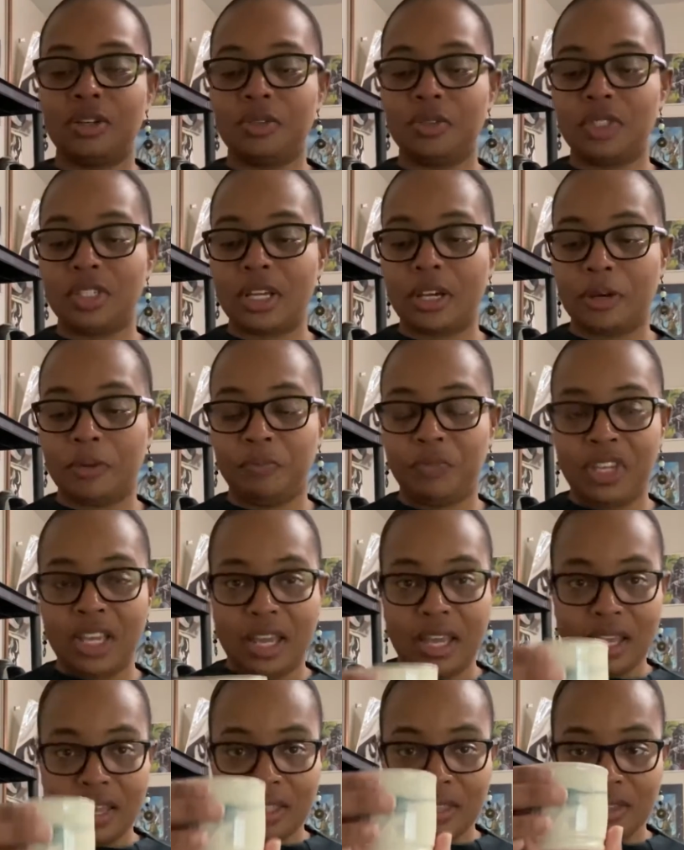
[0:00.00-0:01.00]
So
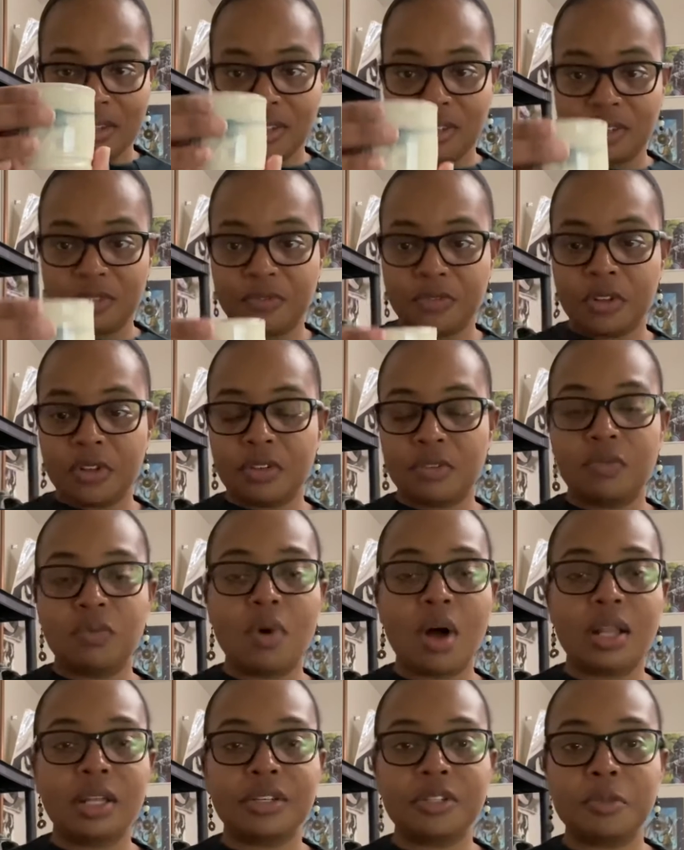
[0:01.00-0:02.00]
this is full of
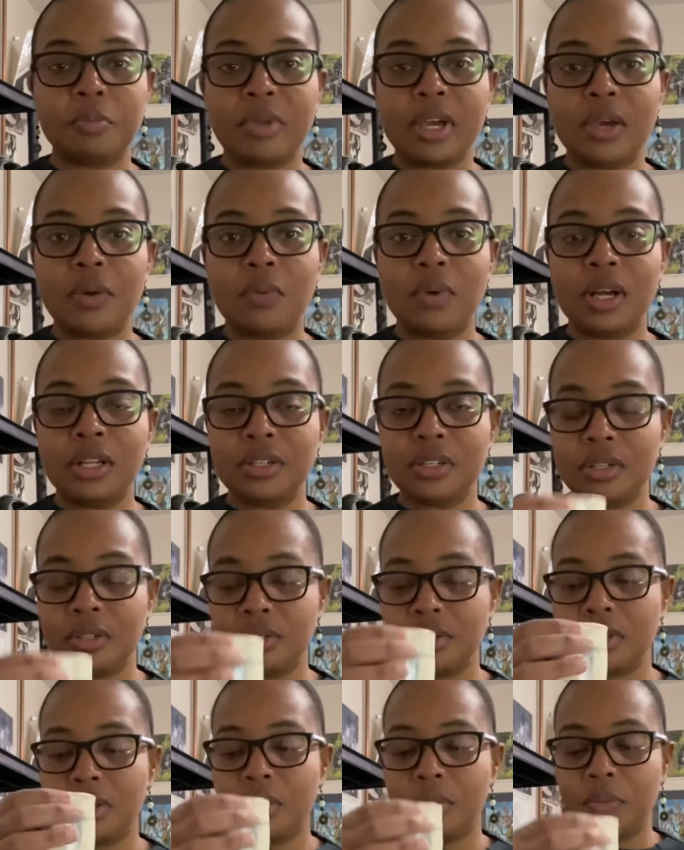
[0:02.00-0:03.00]
Wallace Bay Wonder.
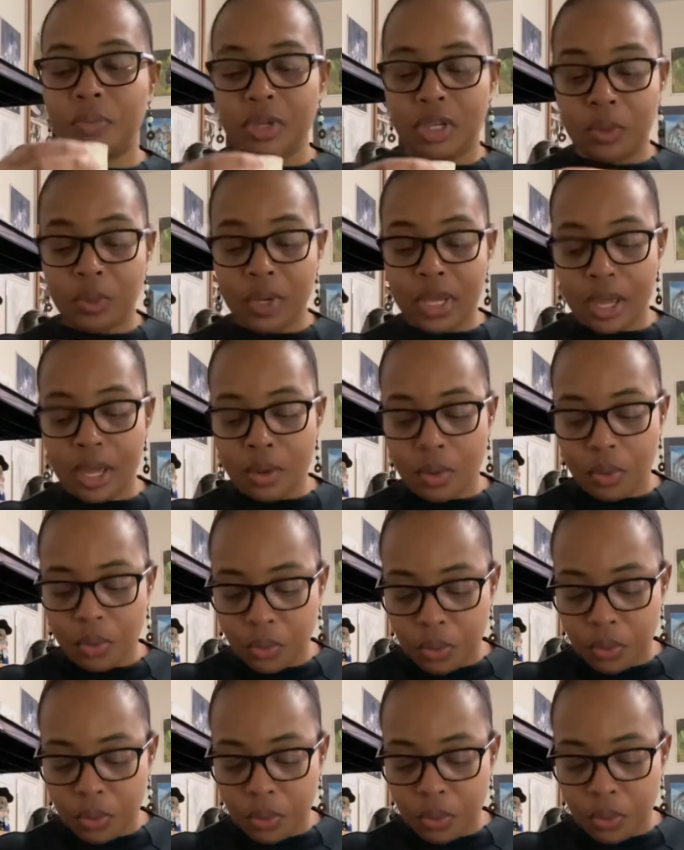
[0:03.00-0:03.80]
So here we go.